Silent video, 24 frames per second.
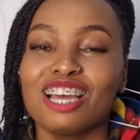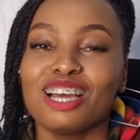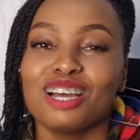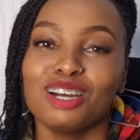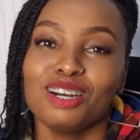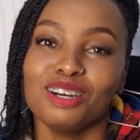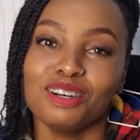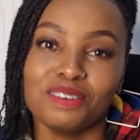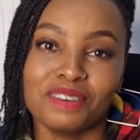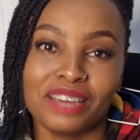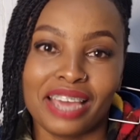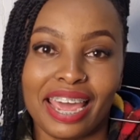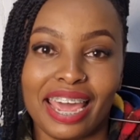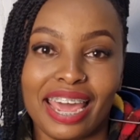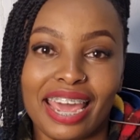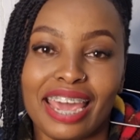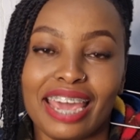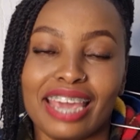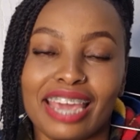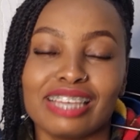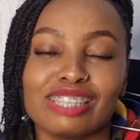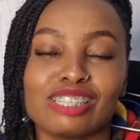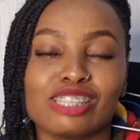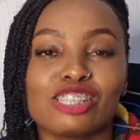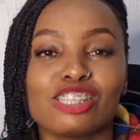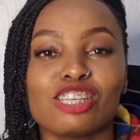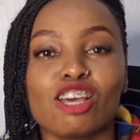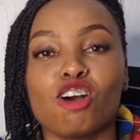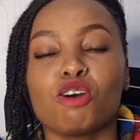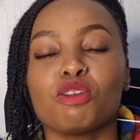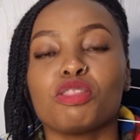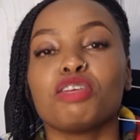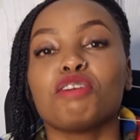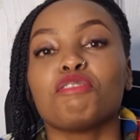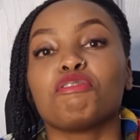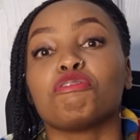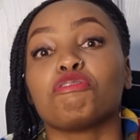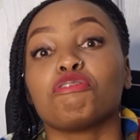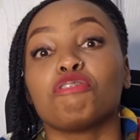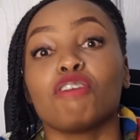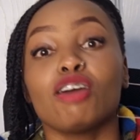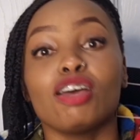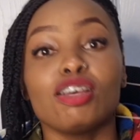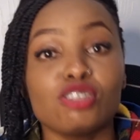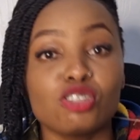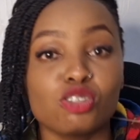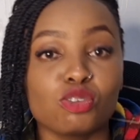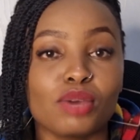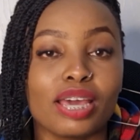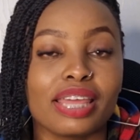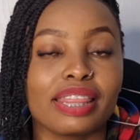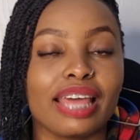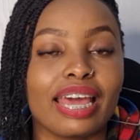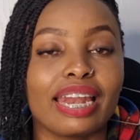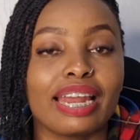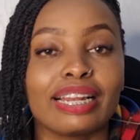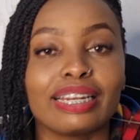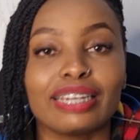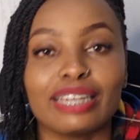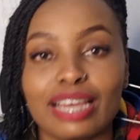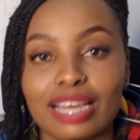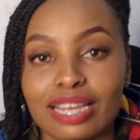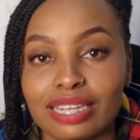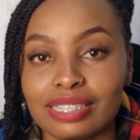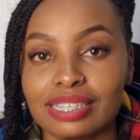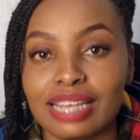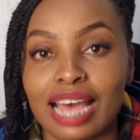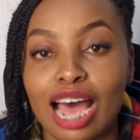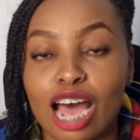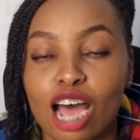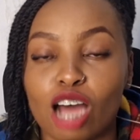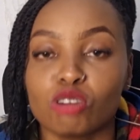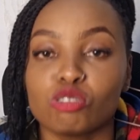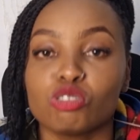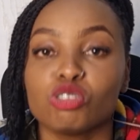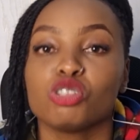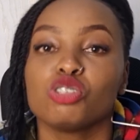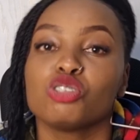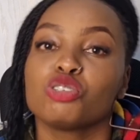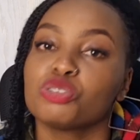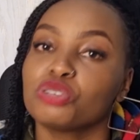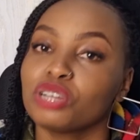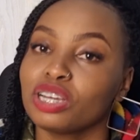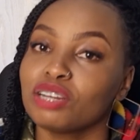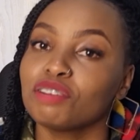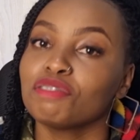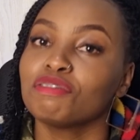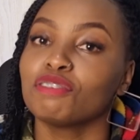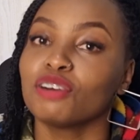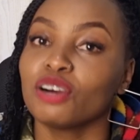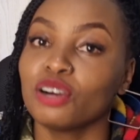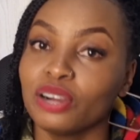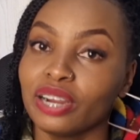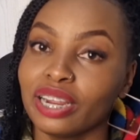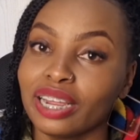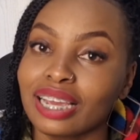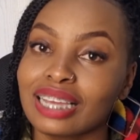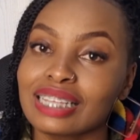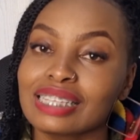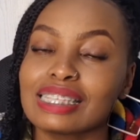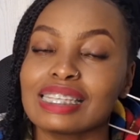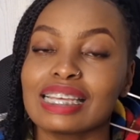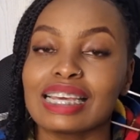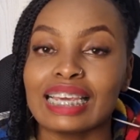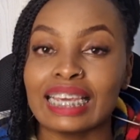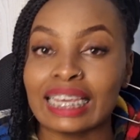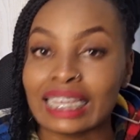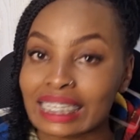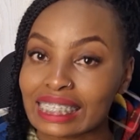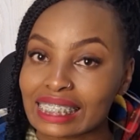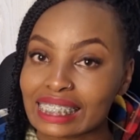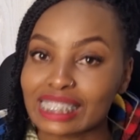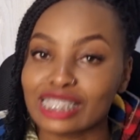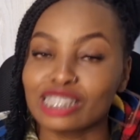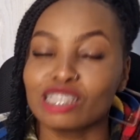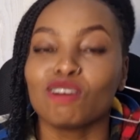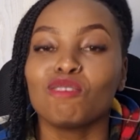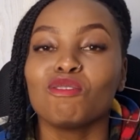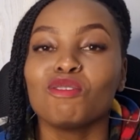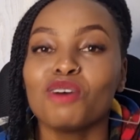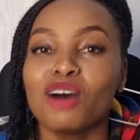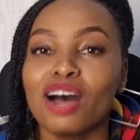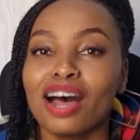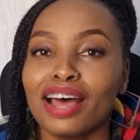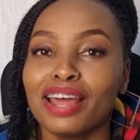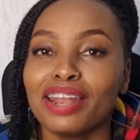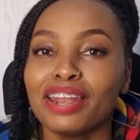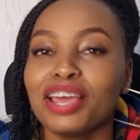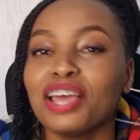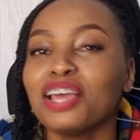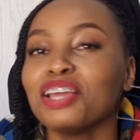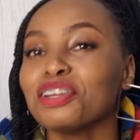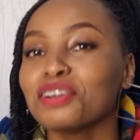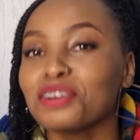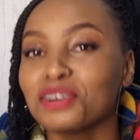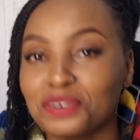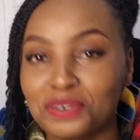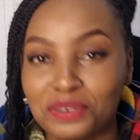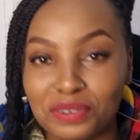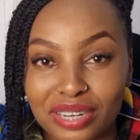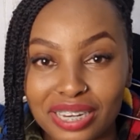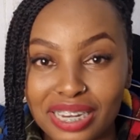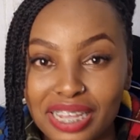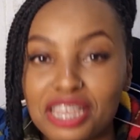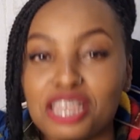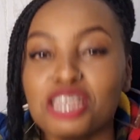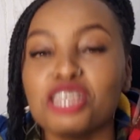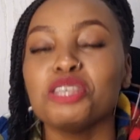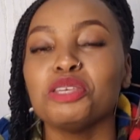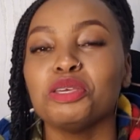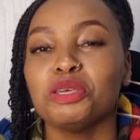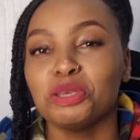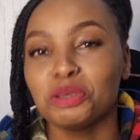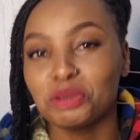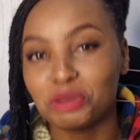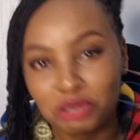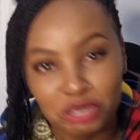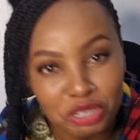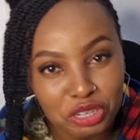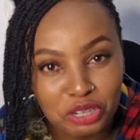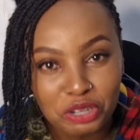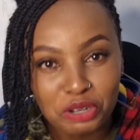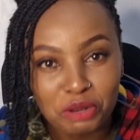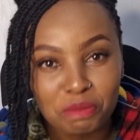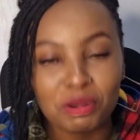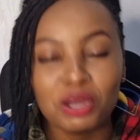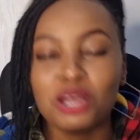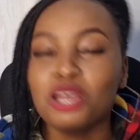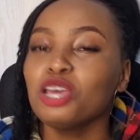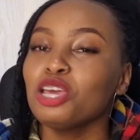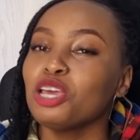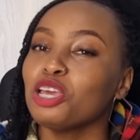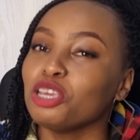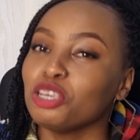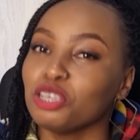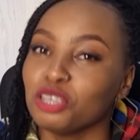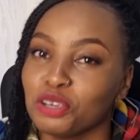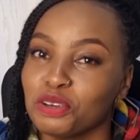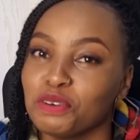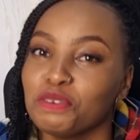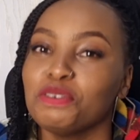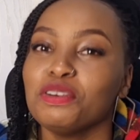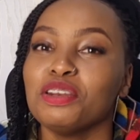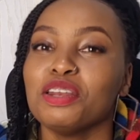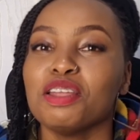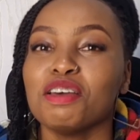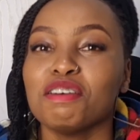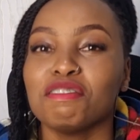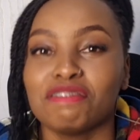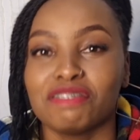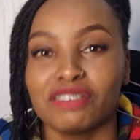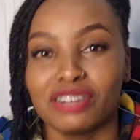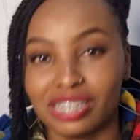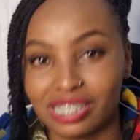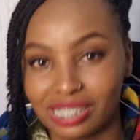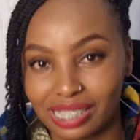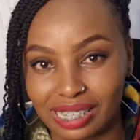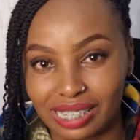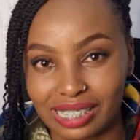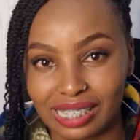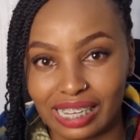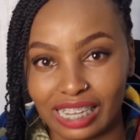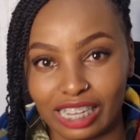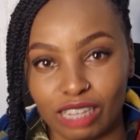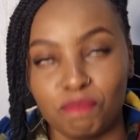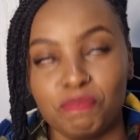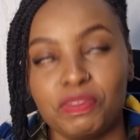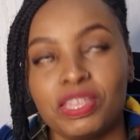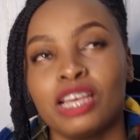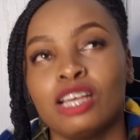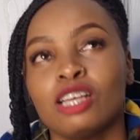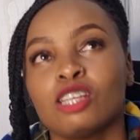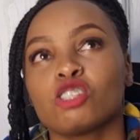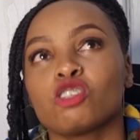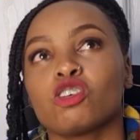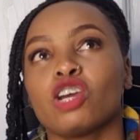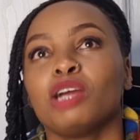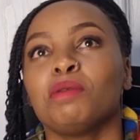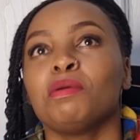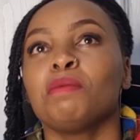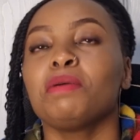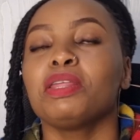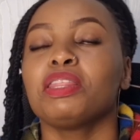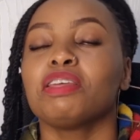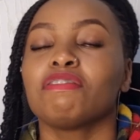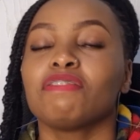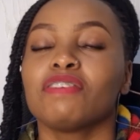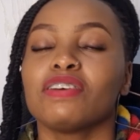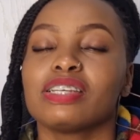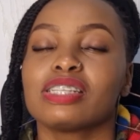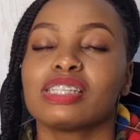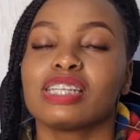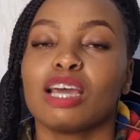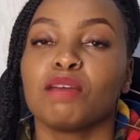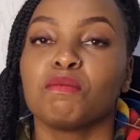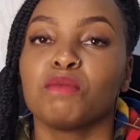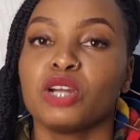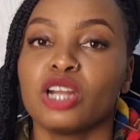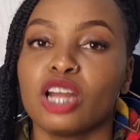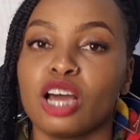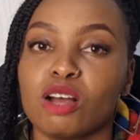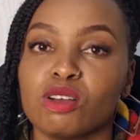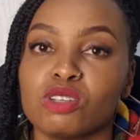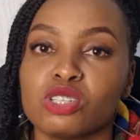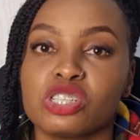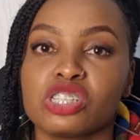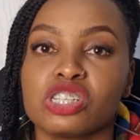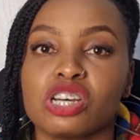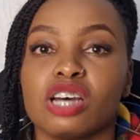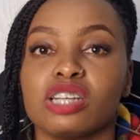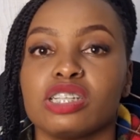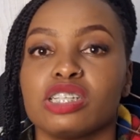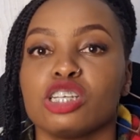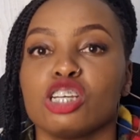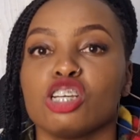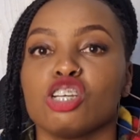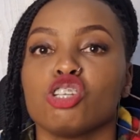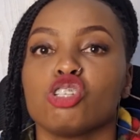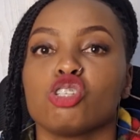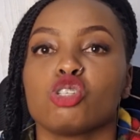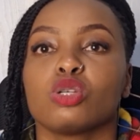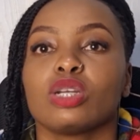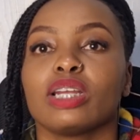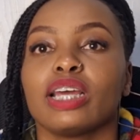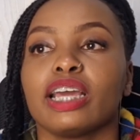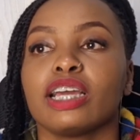Okay, so the first way that I learned how to trade Forex is the one and only YouTube University. So I remember the first time when I was starting to